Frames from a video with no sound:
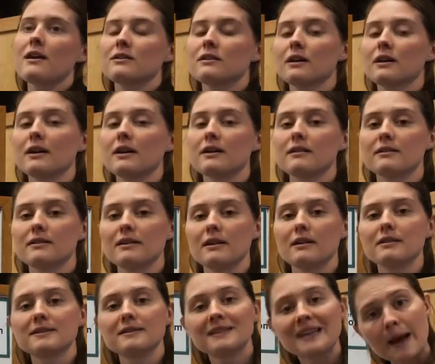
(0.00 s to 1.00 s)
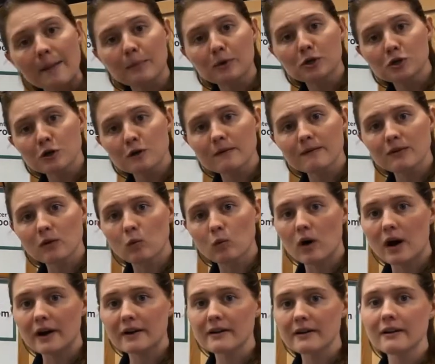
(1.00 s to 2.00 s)
the temperature of the
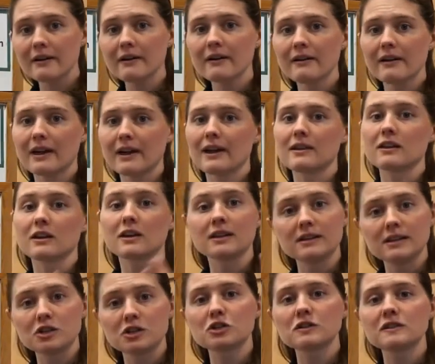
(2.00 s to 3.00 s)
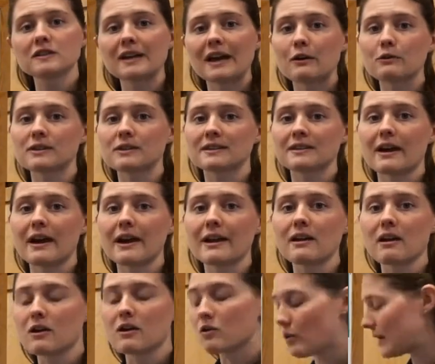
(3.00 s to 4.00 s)
water and the conditions outside
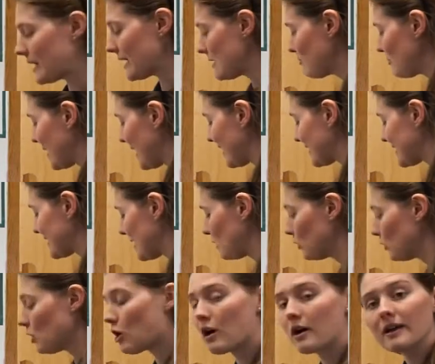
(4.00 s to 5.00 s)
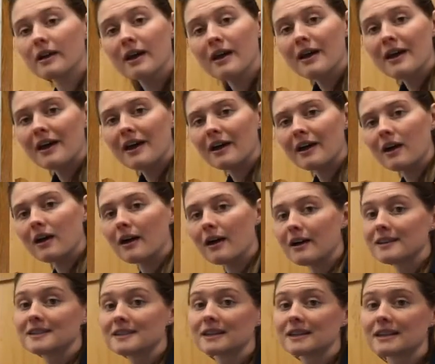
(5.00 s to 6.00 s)
are going to impact how long
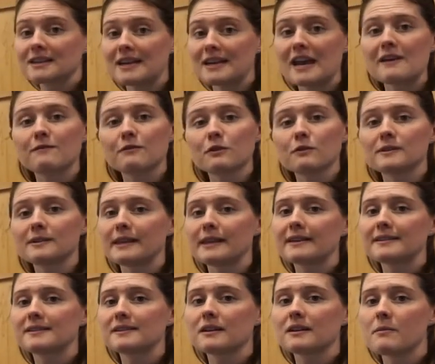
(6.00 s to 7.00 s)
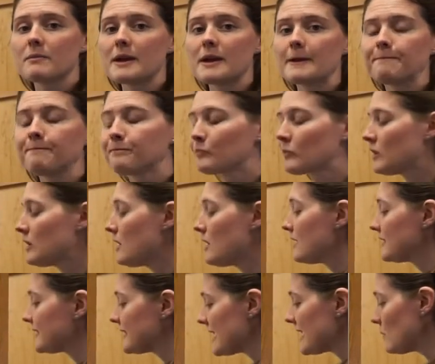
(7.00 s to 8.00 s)
it's going to take for those legs to come in.
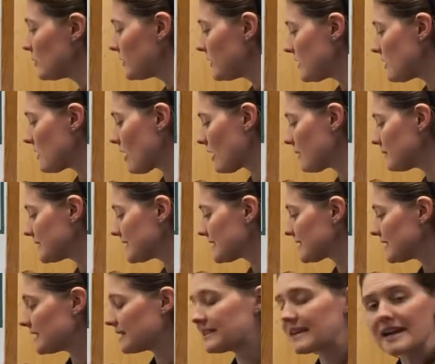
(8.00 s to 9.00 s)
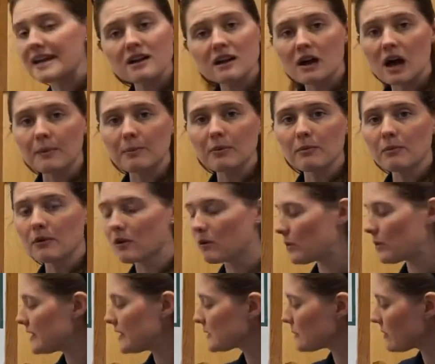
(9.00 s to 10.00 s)
Same with the arms. It's going to take a couple more
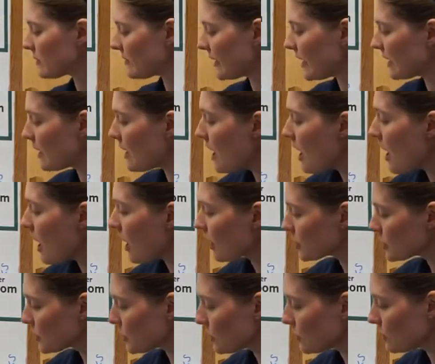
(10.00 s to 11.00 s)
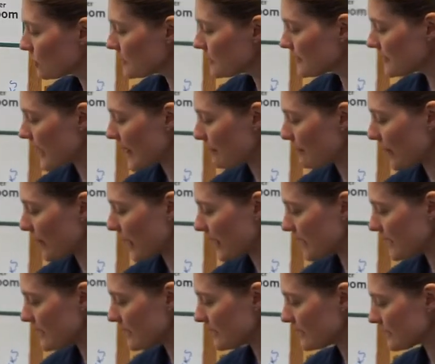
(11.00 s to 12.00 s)
weeks, but then our toads, that
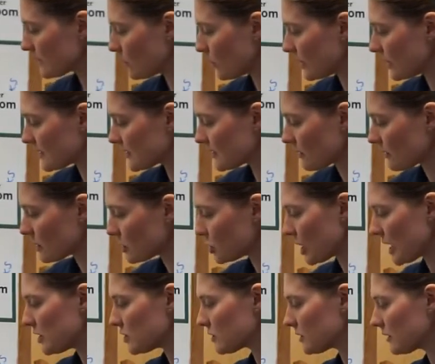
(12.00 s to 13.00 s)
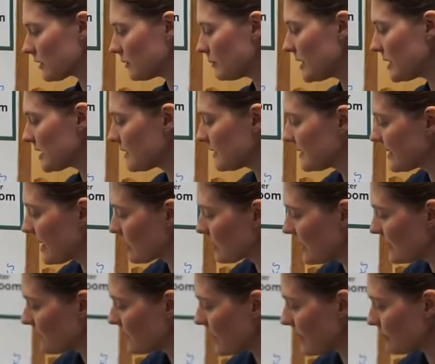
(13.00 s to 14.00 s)
body is going to start to change a little bit because now
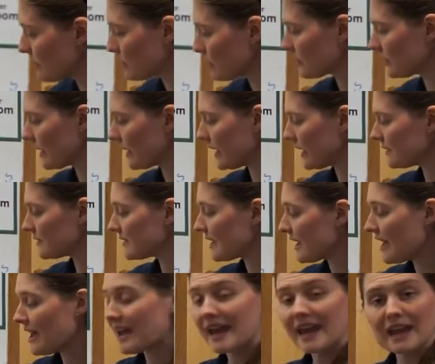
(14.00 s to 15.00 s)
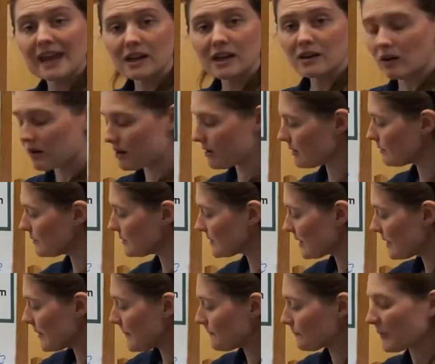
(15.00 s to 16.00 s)
they've got both legs and arms,
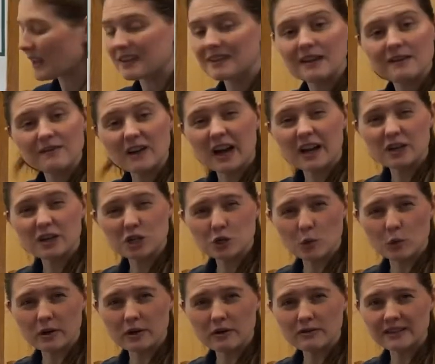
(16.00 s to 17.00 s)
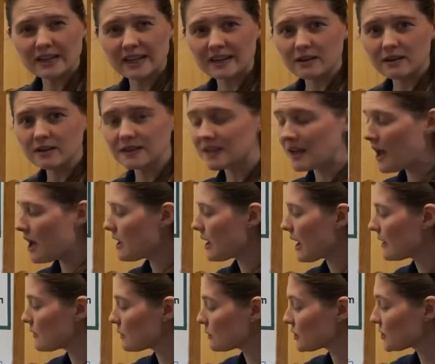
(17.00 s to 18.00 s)
and they've got shorter tails,
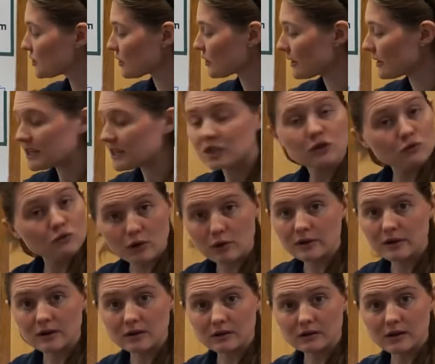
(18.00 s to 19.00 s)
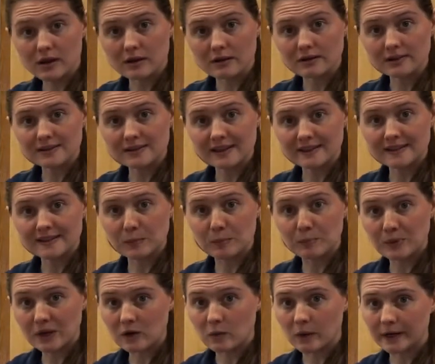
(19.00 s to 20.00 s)
and they're starting to grow their lungs. That's a
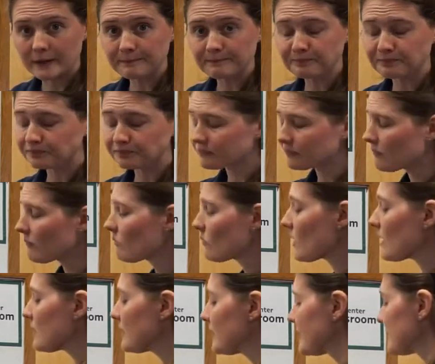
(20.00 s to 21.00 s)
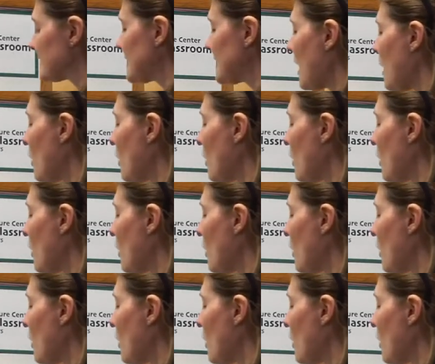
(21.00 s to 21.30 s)
big one, because